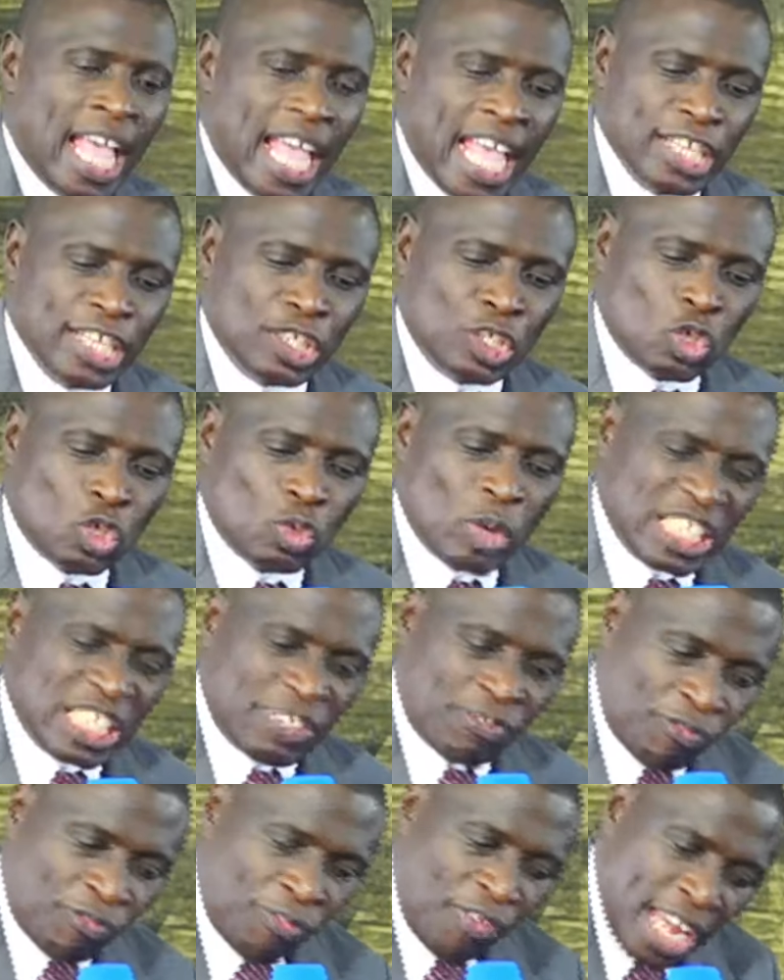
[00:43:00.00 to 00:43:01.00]
is
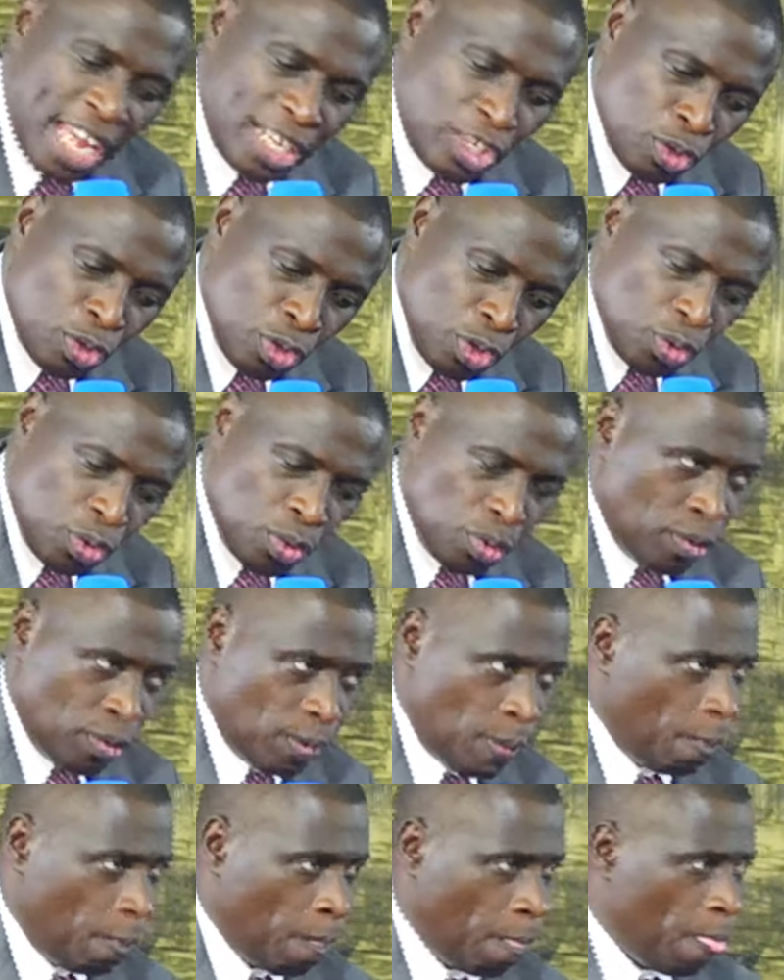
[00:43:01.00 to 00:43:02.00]
transferred to you.
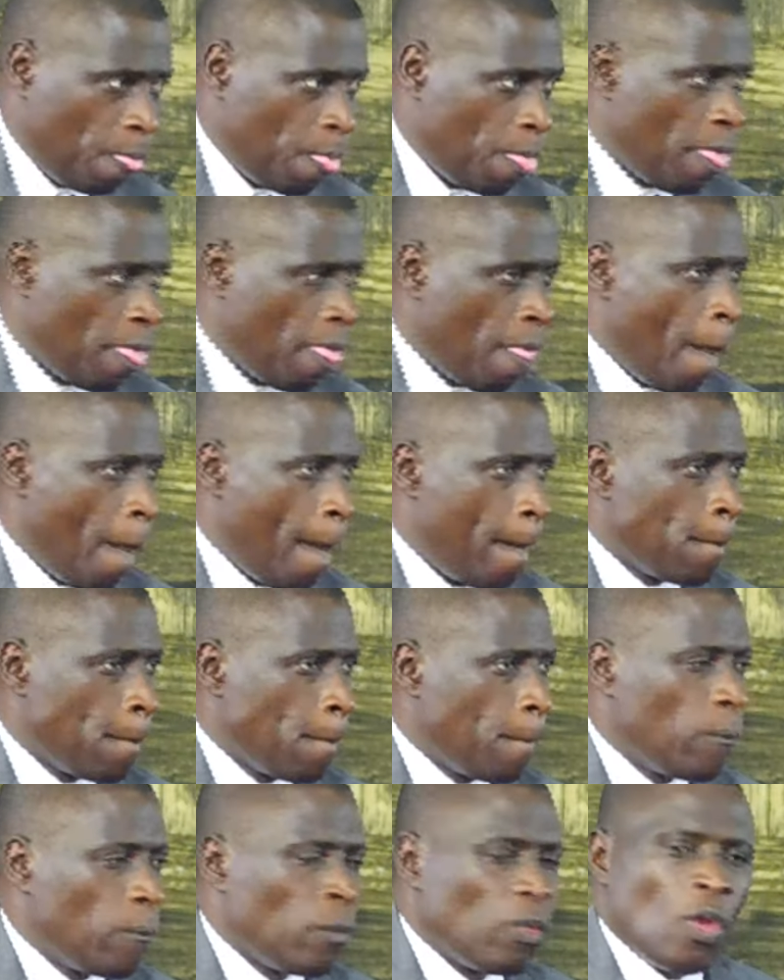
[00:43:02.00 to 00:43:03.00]
When
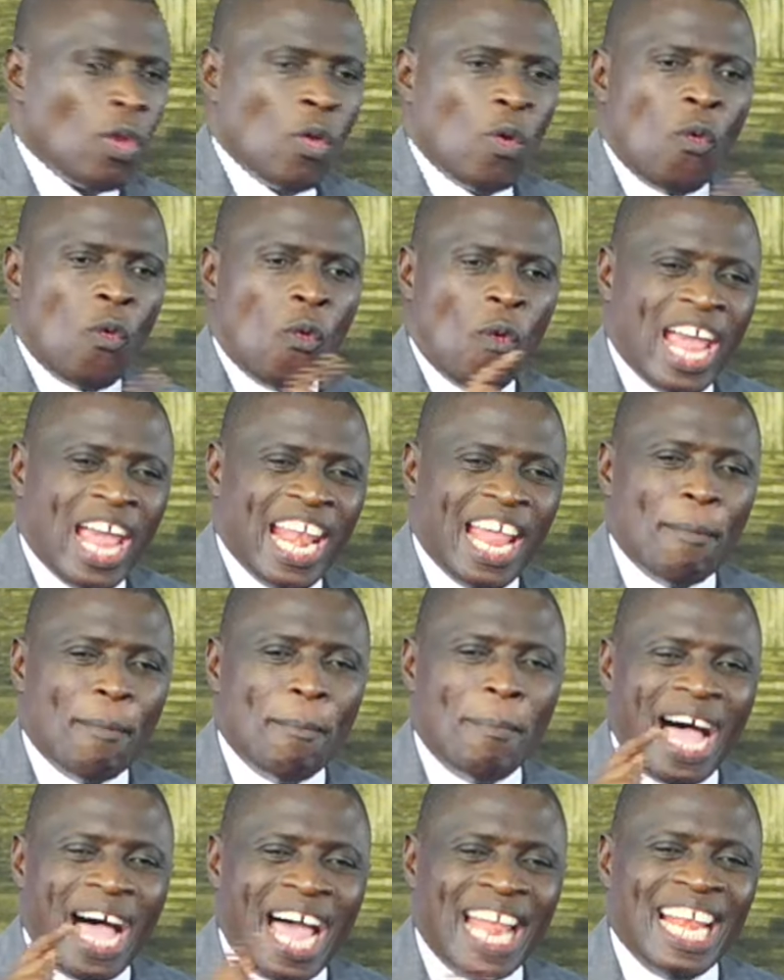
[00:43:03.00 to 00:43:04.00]
a
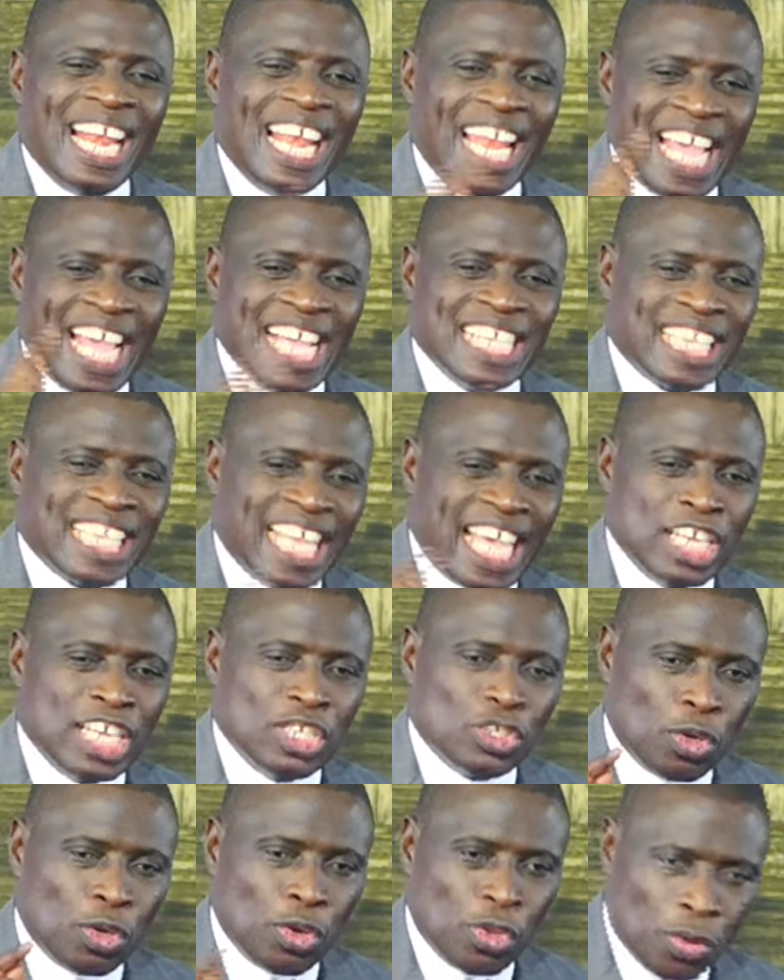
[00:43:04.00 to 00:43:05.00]
man lays
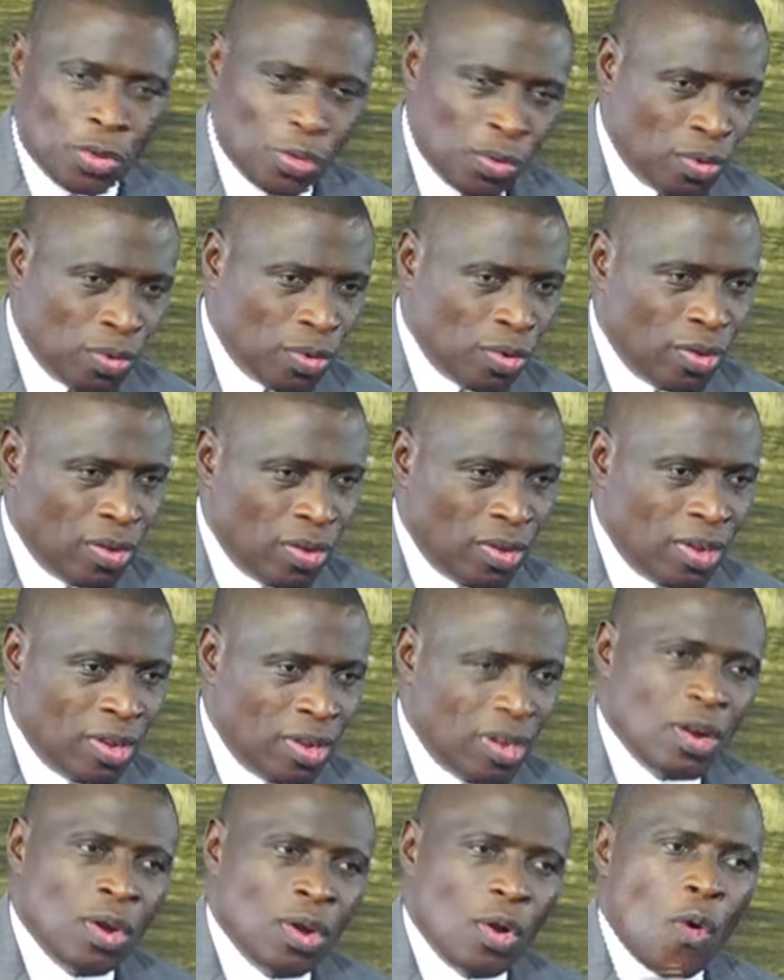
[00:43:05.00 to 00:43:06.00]
hands on you,
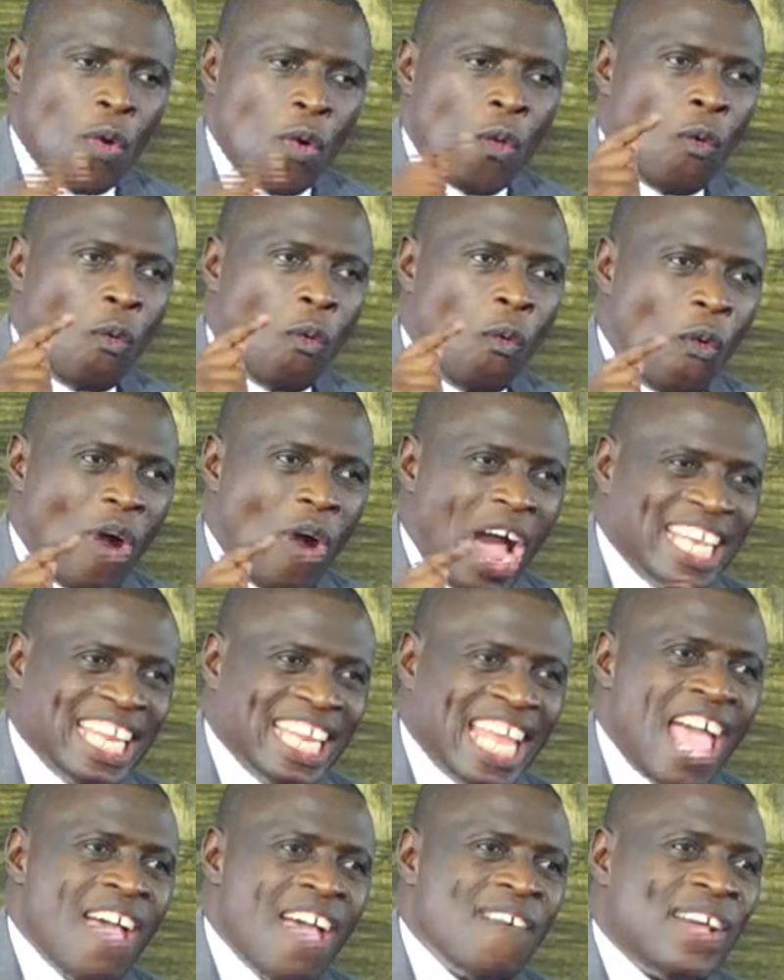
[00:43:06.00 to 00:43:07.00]

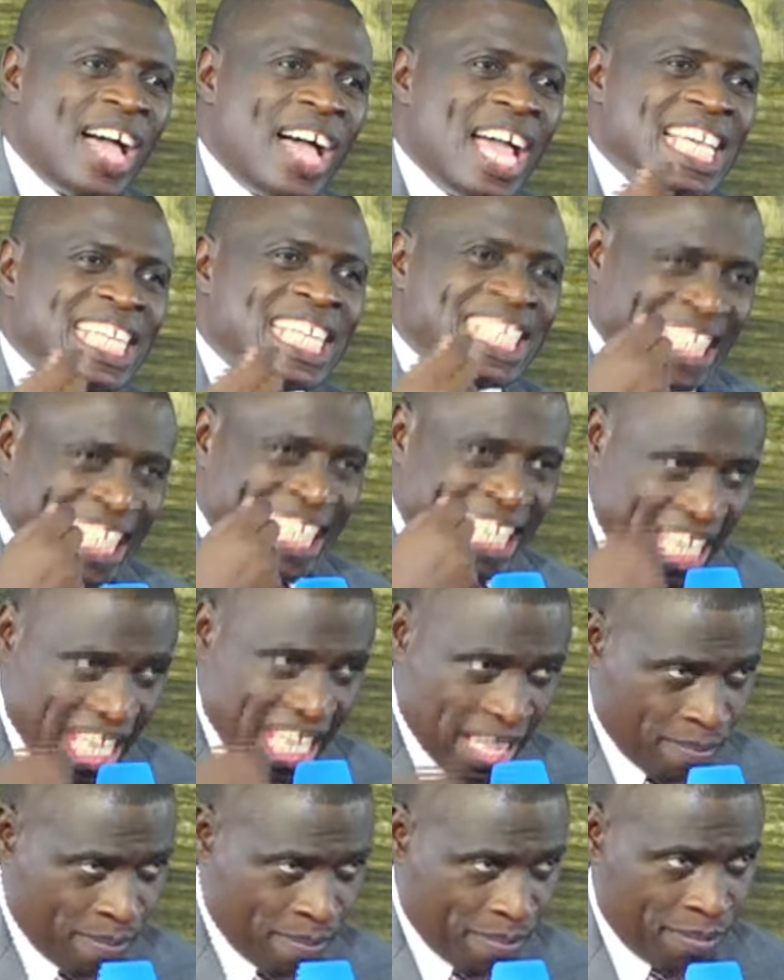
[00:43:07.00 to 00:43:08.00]
whatever is in
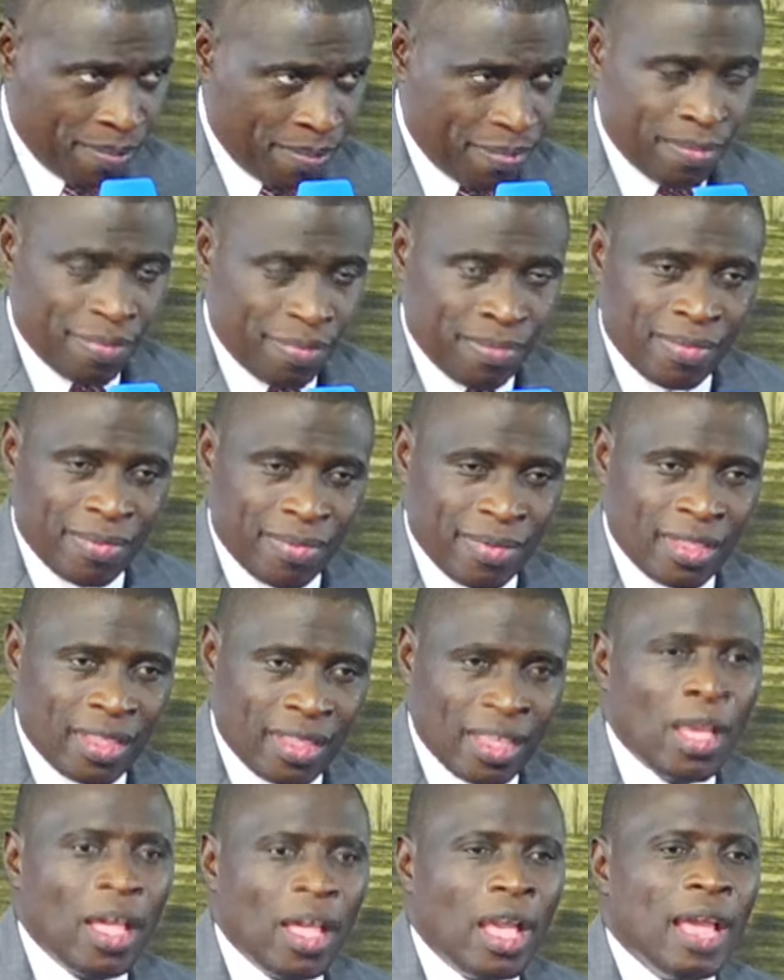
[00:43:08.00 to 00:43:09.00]

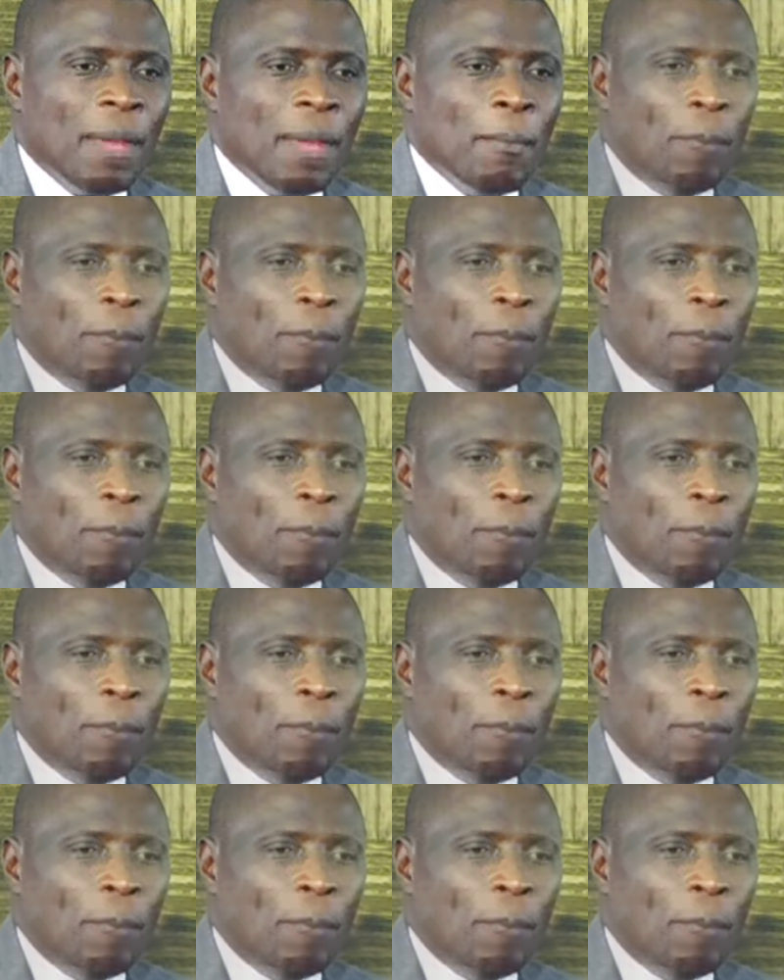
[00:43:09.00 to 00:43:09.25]
him,